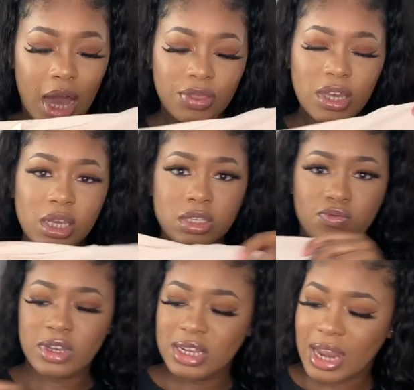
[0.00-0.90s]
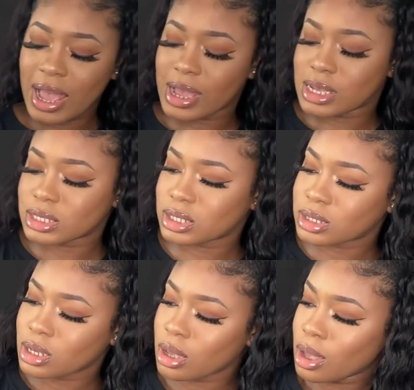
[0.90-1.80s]
I think it's really
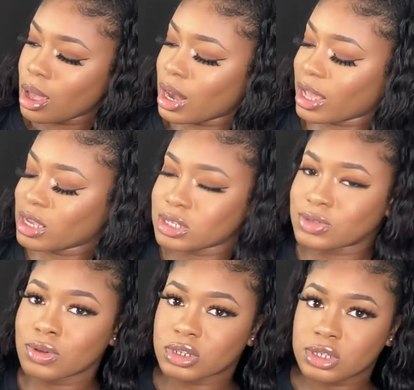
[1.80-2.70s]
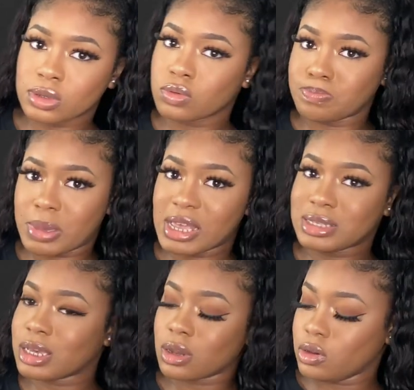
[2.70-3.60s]
nice. Like, it's not just some
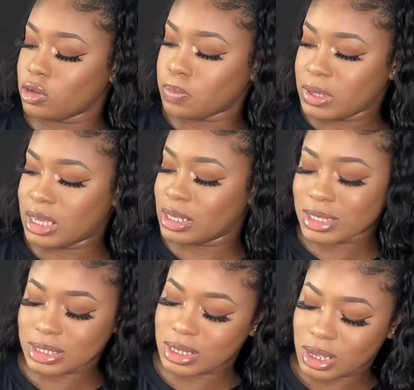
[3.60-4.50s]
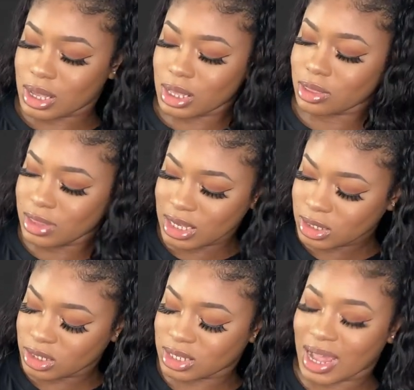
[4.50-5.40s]
basic nude piece.
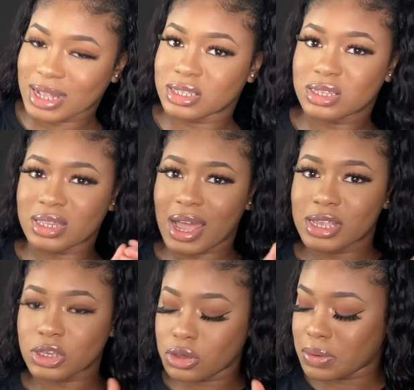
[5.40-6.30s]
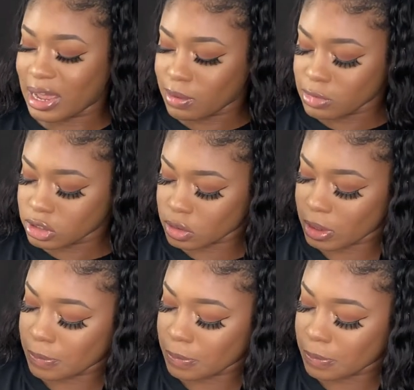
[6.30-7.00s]
This just adds a nice cute element to